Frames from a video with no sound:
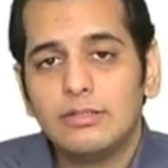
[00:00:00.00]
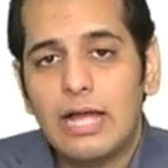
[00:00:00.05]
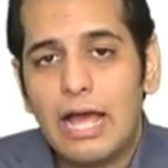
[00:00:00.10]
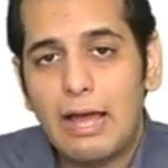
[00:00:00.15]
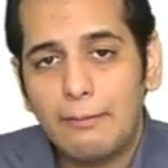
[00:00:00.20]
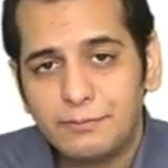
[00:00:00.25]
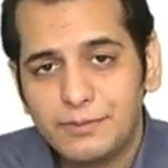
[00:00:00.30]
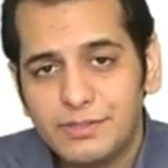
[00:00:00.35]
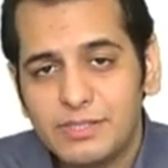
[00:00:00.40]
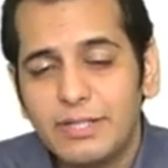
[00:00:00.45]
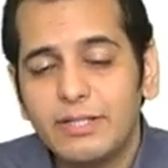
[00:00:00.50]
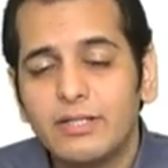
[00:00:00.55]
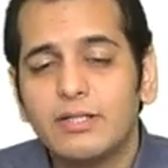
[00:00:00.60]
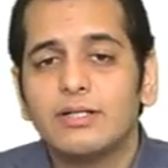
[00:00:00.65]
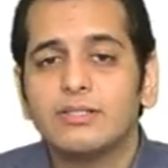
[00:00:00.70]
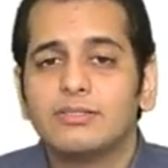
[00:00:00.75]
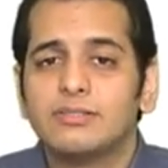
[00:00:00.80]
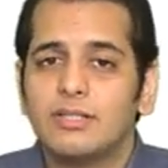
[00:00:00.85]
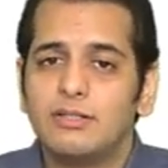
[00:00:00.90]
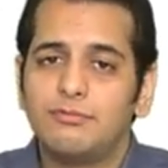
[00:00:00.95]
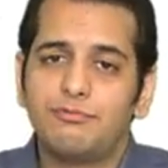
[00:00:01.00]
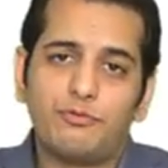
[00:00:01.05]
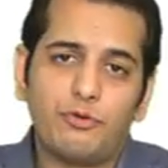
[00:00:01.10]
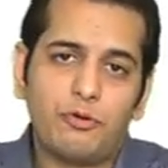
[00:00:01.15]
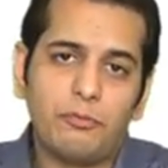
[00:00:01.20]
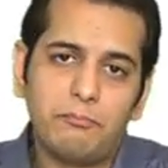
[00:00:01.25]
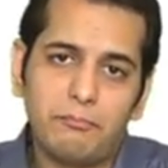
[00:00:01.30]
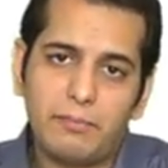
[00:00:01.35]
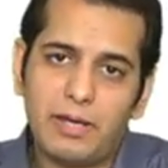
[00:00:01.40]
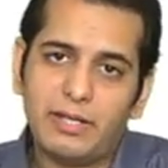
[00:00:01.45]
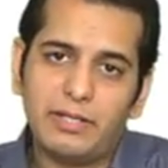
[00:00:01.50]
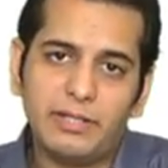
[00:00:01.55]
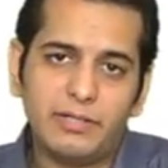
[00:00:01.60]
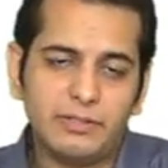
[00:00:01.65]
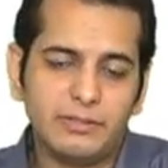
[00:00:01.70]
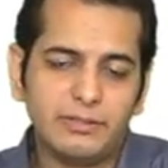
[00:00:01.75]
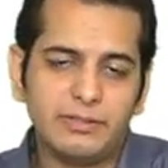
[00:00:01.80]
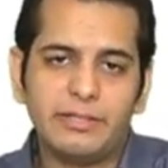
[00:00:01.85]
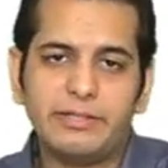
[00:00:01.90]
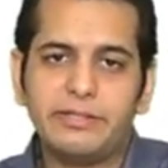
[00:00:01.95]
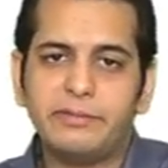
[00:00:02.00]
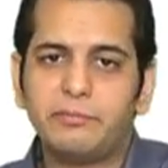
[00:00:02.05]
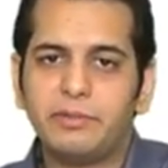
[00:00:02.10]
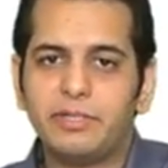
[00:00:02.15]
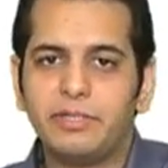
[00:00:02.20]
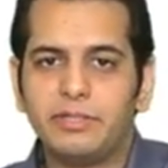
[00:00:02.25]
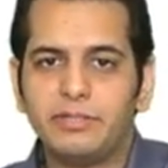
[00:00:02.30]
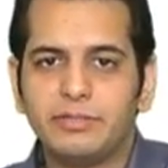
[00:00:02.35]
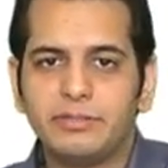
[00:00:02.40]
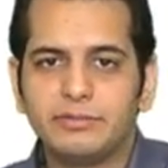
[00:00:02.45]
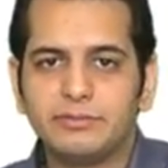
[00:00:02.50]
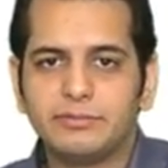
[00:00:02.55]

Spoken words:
abstain herself from marrying anybody.